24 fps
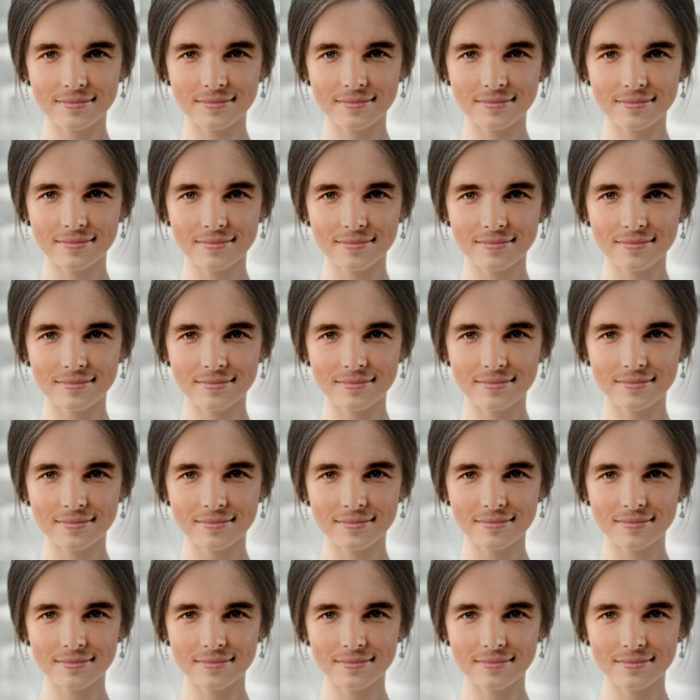
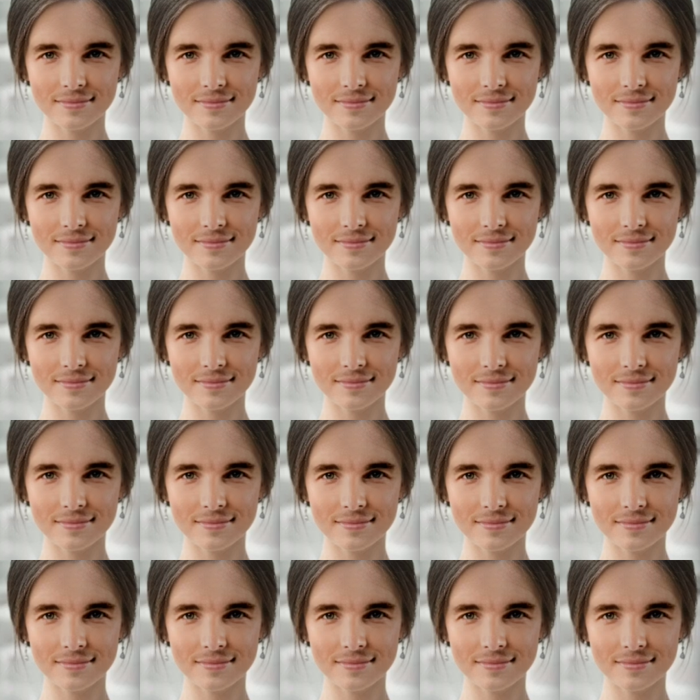(silence)